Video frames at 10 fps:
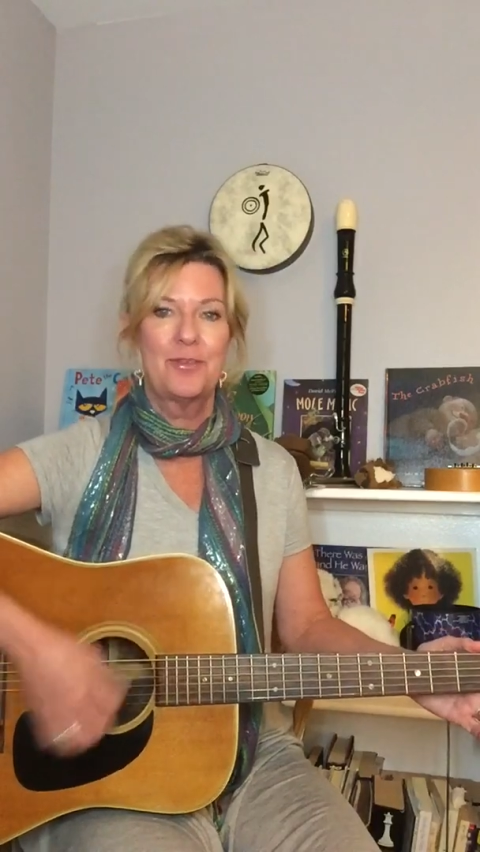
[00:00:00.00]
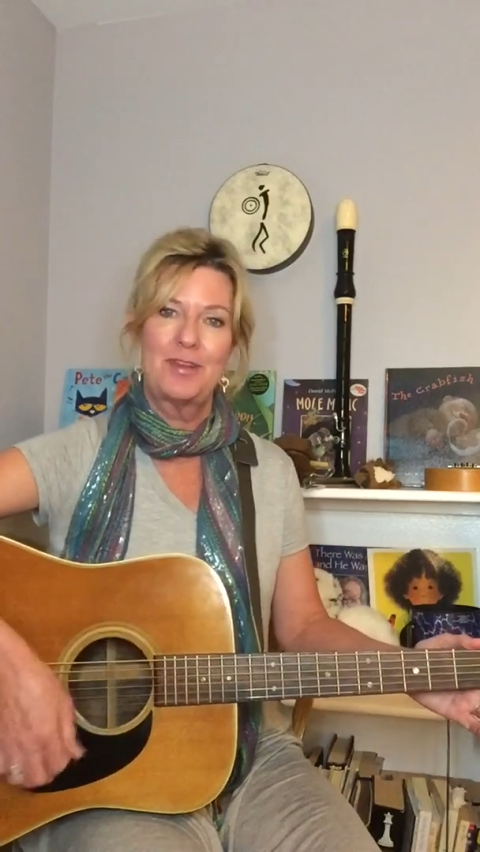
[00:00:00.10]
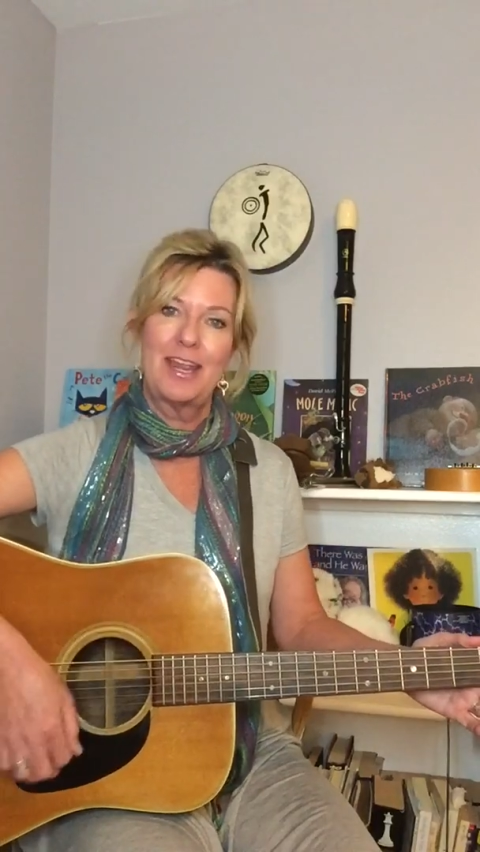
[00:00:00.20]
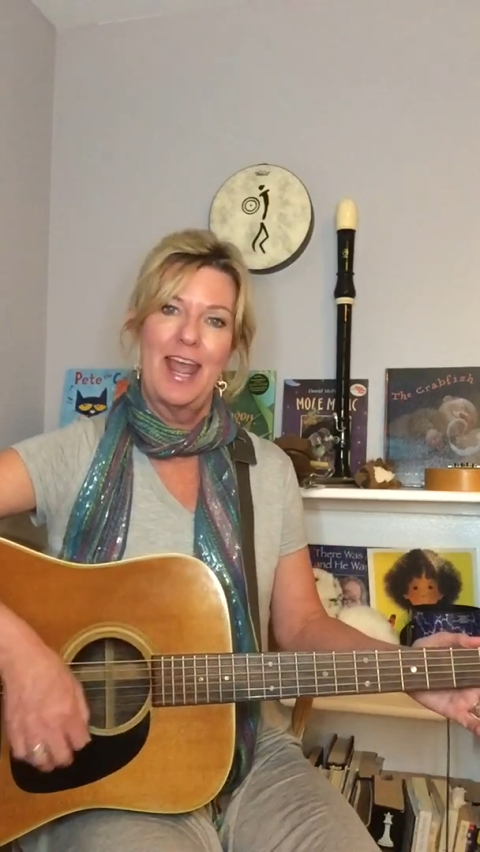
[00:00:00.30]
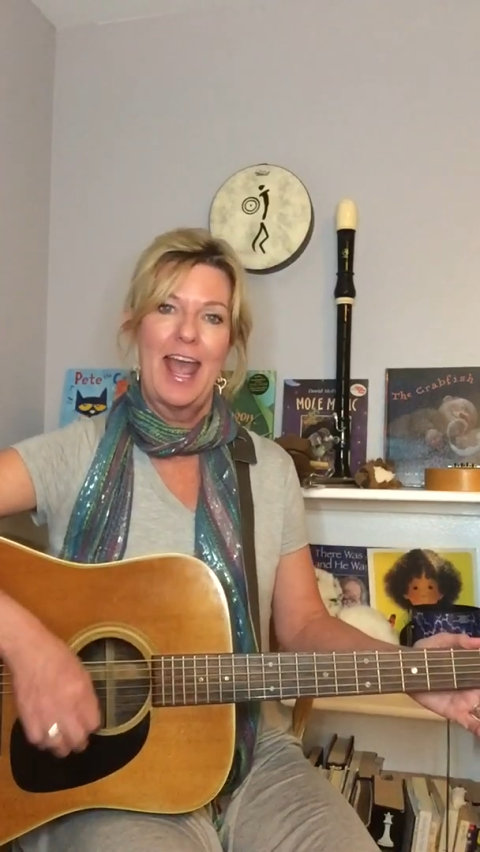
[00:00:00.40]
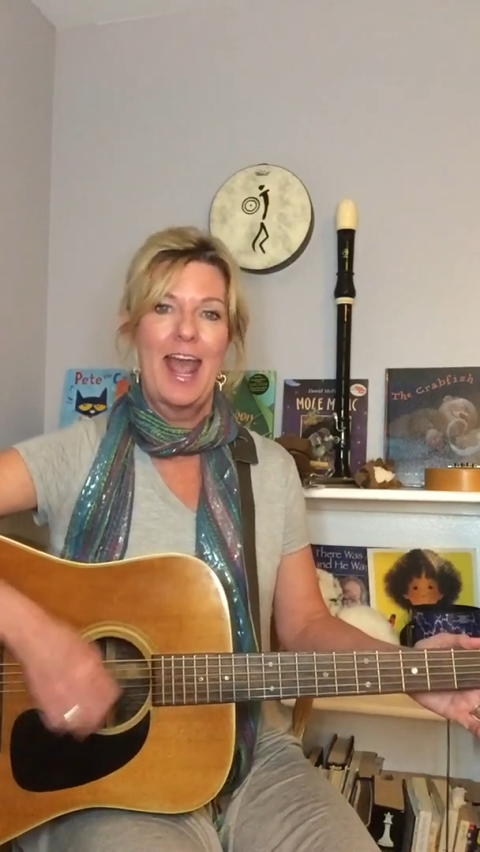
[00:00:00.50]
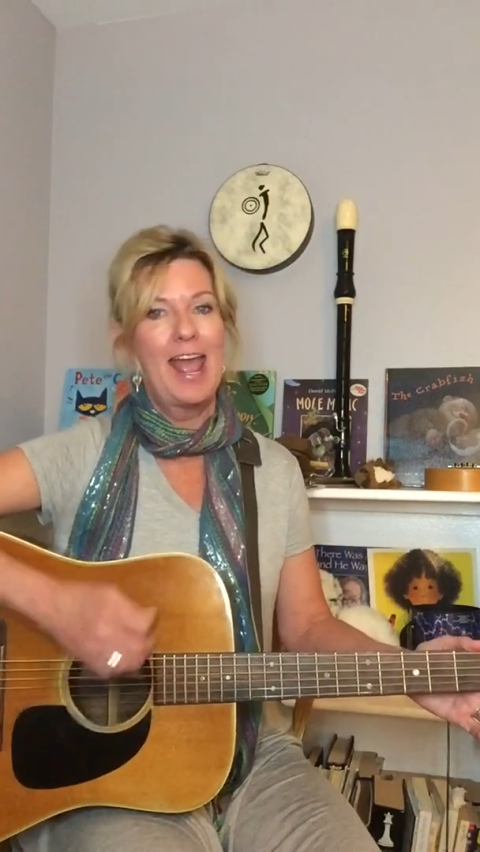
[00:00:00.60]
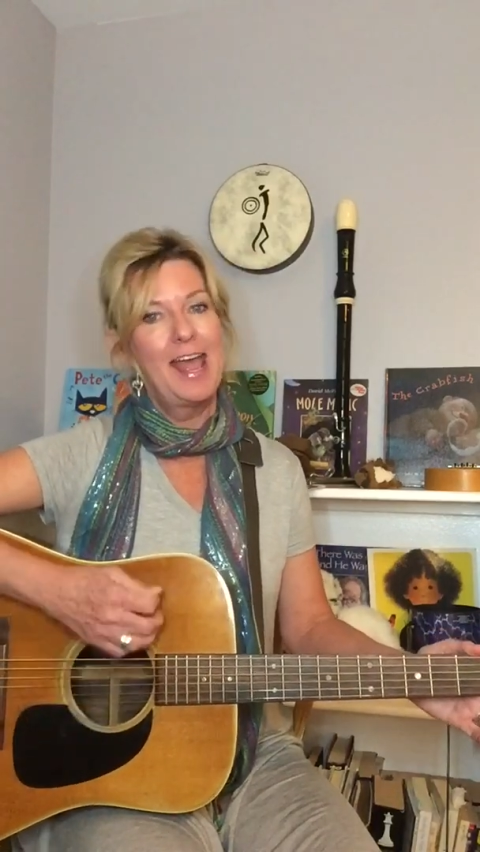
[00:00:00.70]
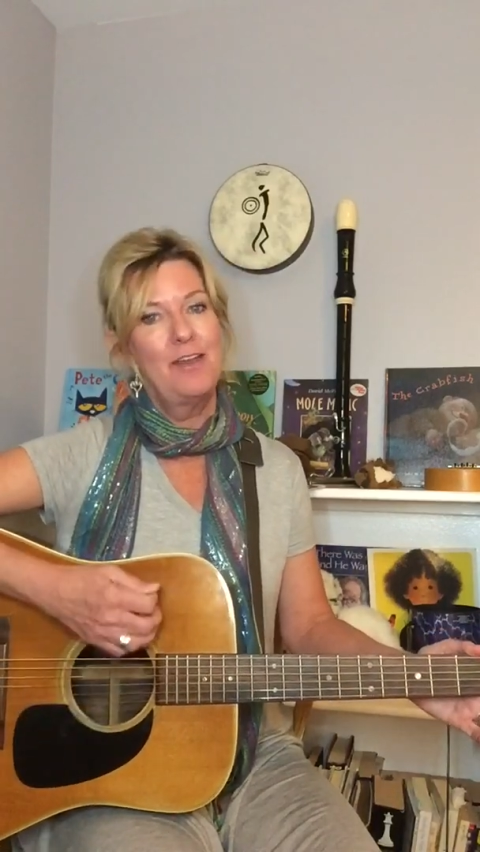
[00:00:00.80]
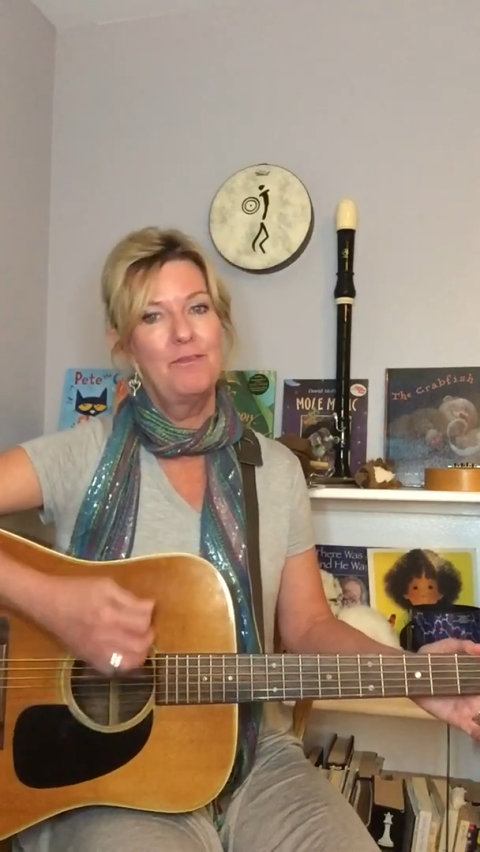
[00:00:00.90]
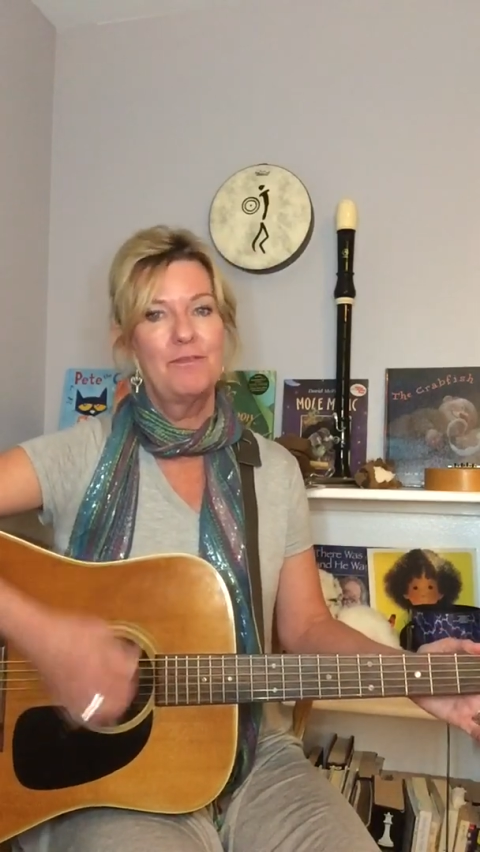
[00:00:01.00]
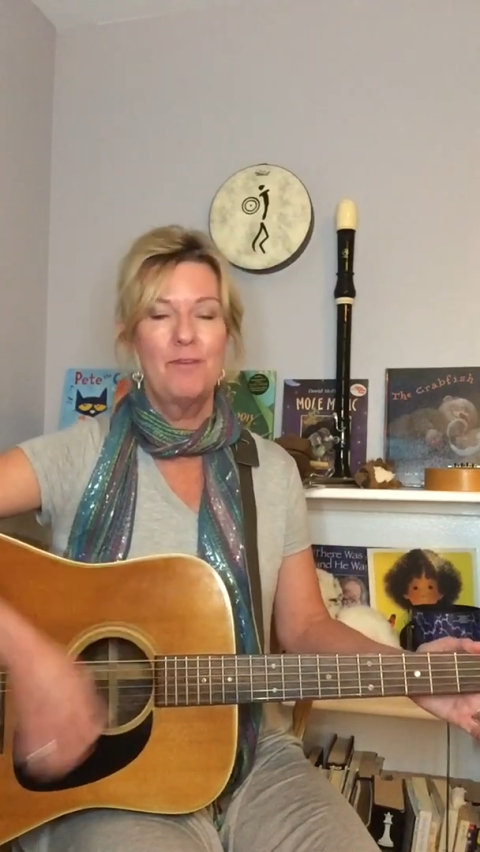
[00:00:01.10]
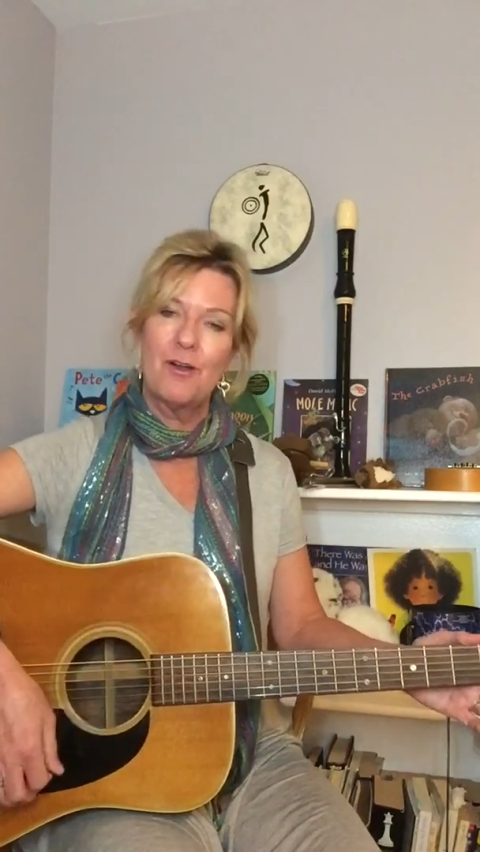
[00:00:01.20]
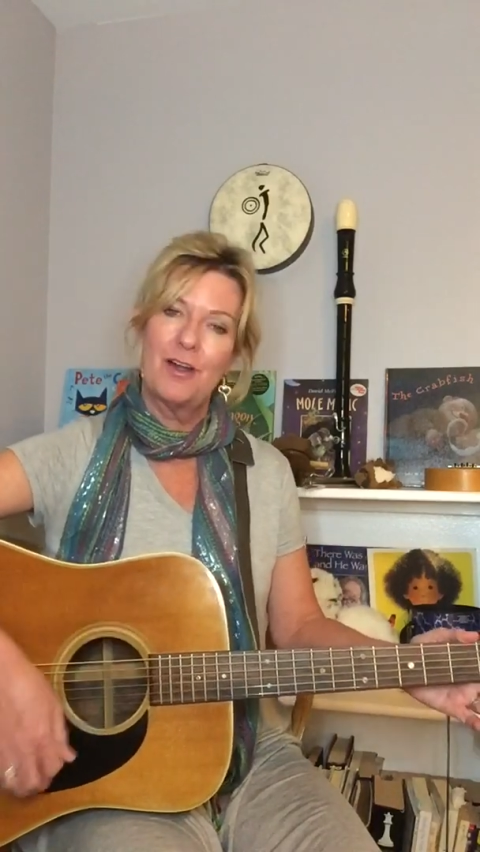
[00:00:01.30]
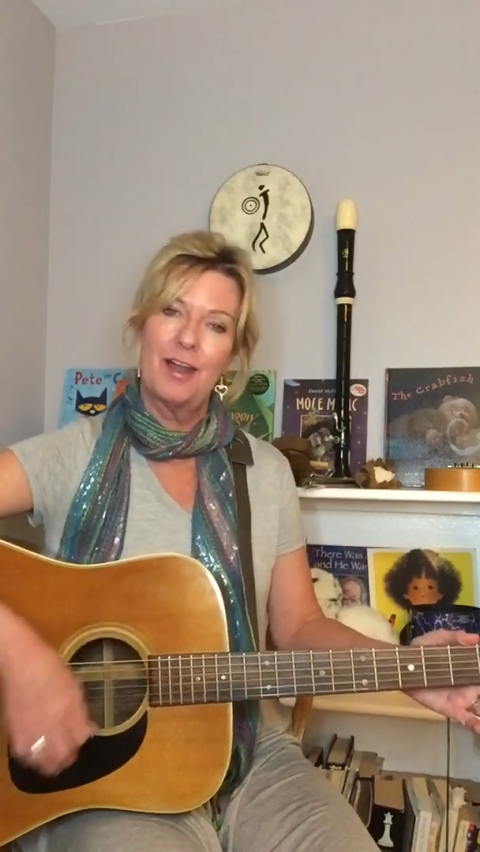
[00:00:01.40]
3
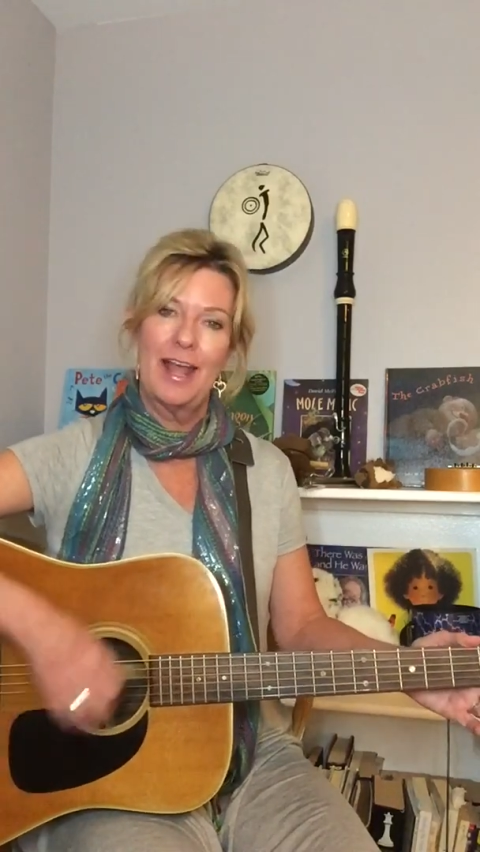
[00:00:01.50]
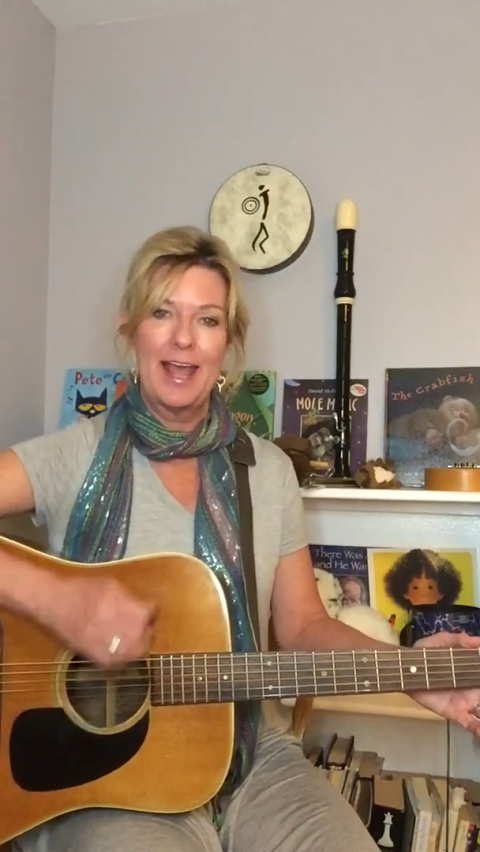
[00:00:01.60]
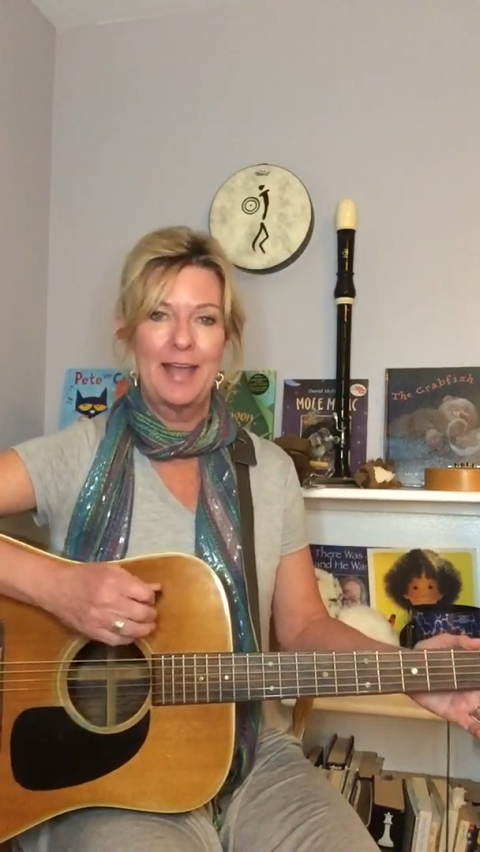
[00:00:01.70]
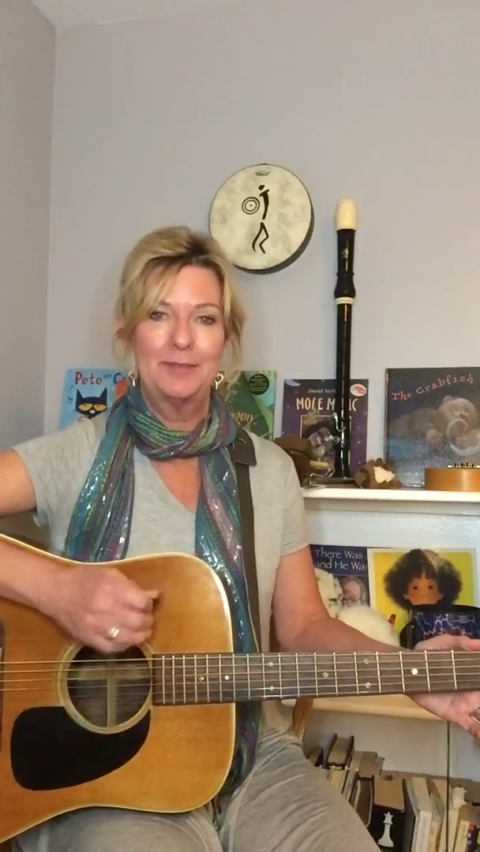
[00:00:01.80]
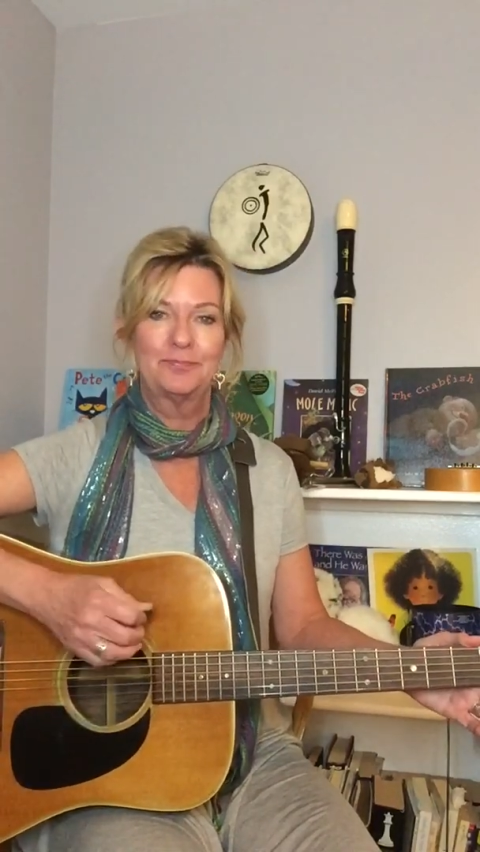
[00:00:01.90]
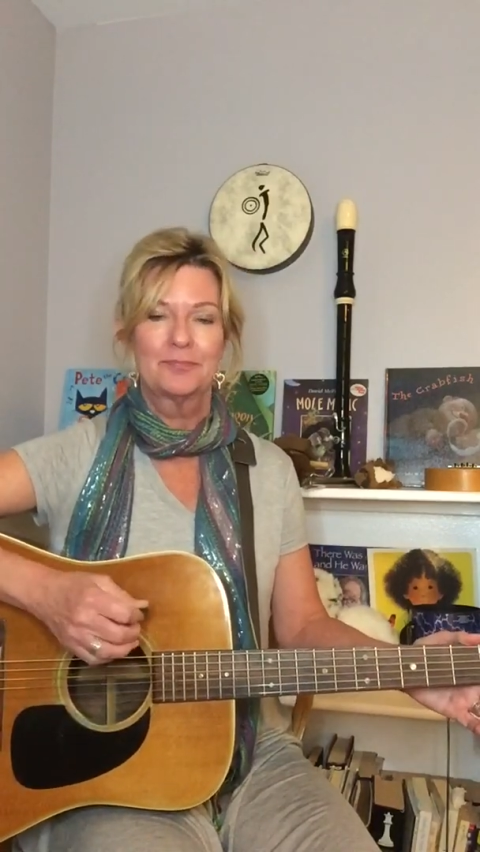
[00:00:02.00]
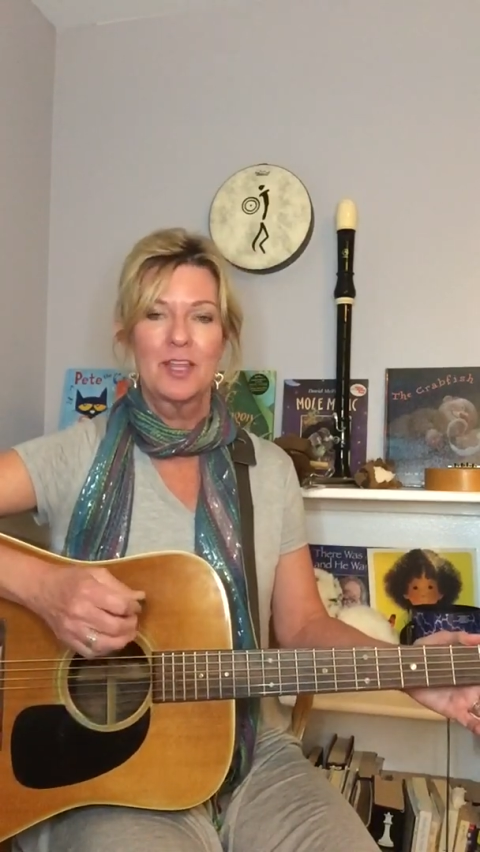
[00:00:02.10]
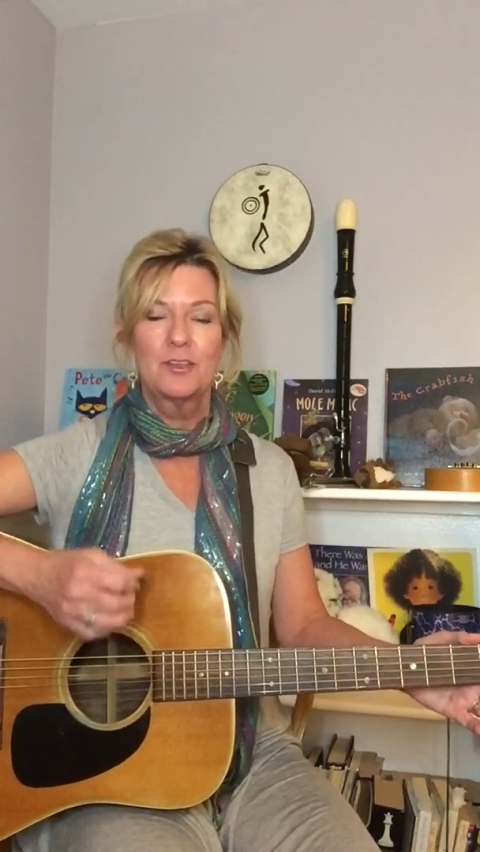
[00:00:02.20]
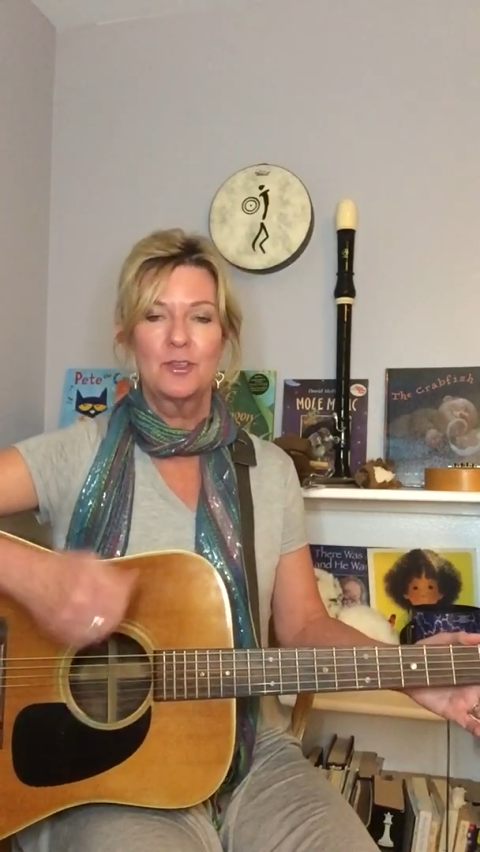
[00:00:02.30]
and 4.